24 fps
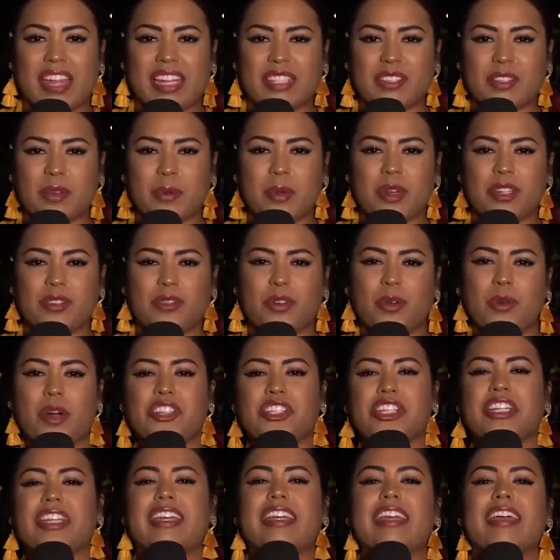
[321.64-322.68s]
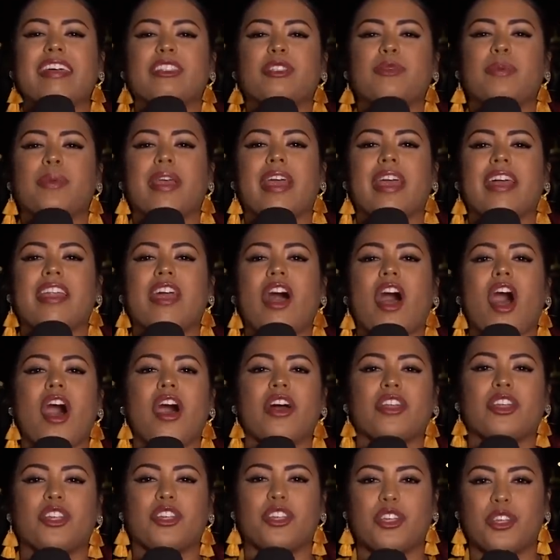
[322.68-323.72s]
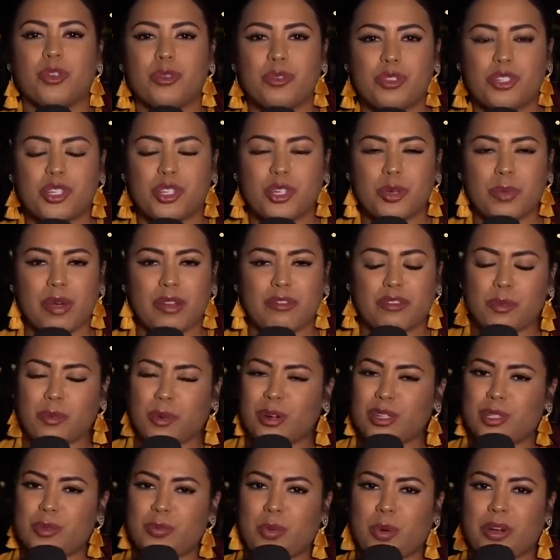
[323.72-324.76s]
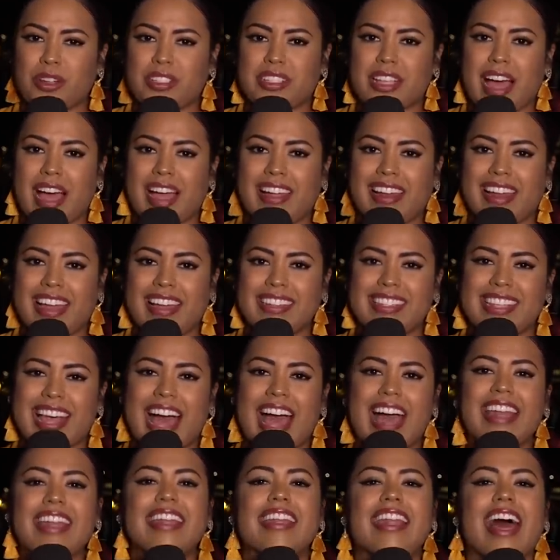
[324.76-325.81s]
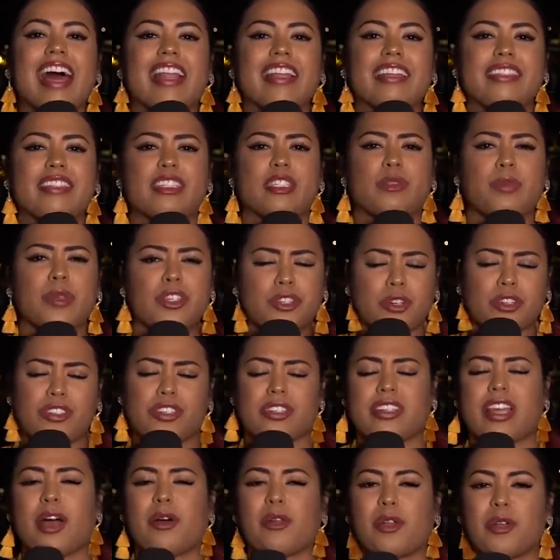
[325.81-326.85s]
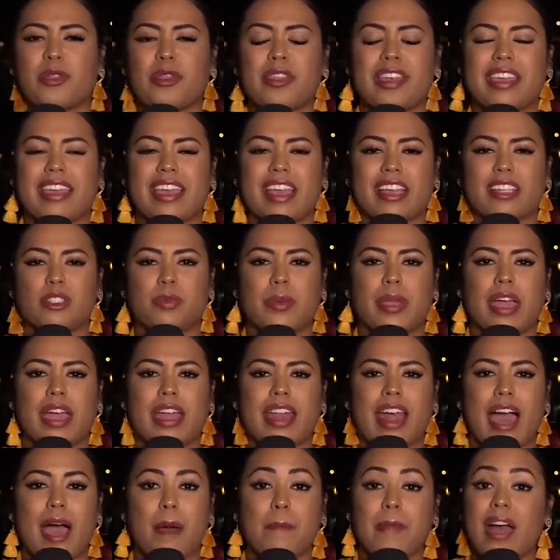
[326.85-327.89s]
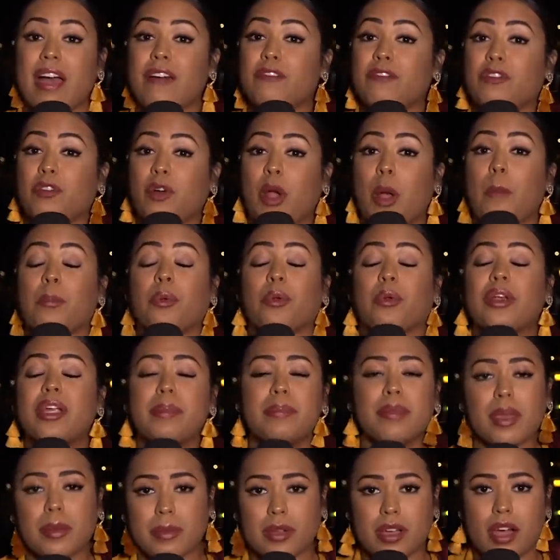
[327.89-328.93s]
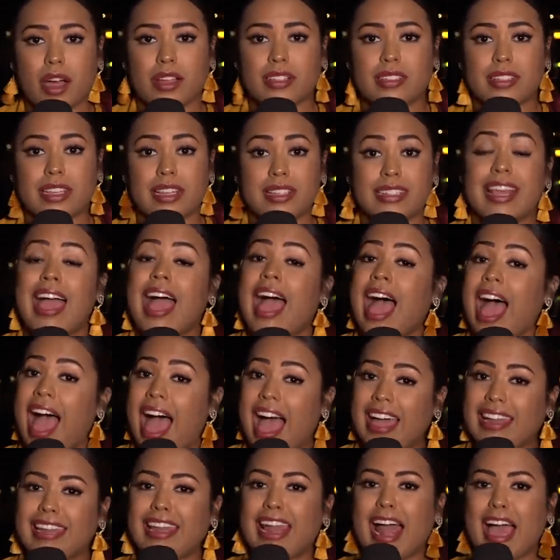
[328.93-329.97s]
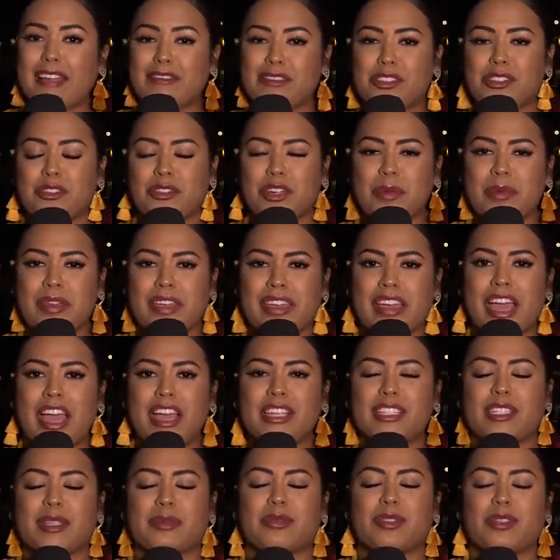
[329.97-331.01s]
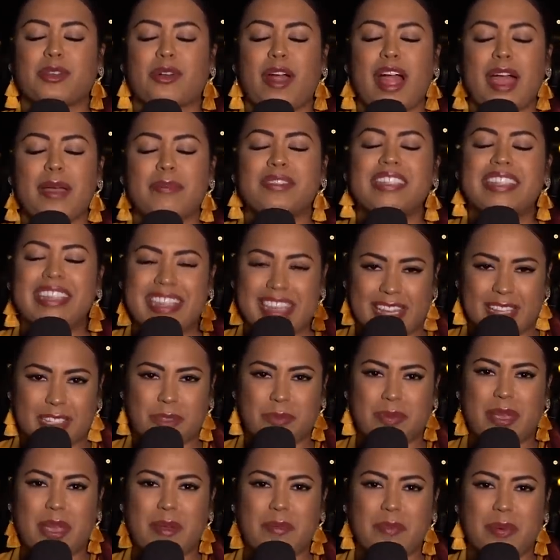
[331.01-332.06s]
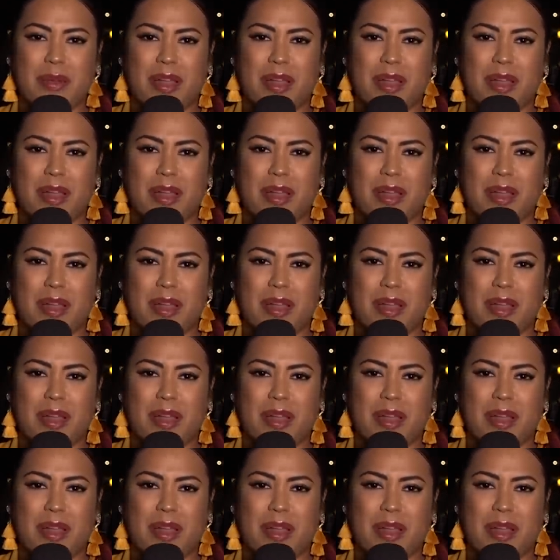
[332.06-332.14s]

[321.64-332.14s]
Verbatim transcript: Thanks so much for watching E S P N on YouTube. And for more sports highlights and analysis, be sure to download the E S P N app. And for premium content and live streaming, subscribe to E S P N